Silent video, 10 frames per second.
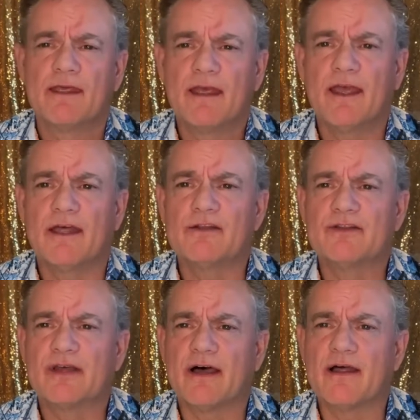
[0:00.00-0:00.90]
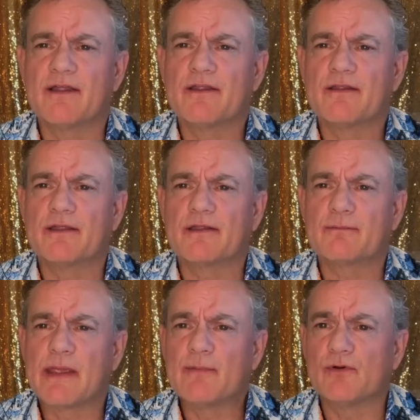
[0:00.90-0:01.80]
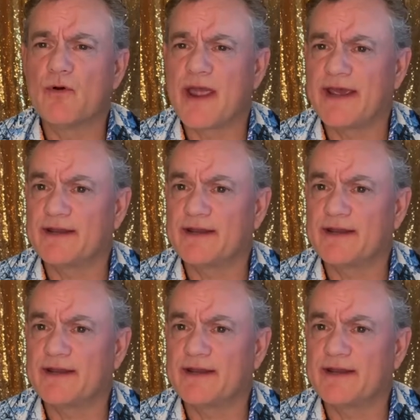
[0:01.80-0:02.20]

and the people who hand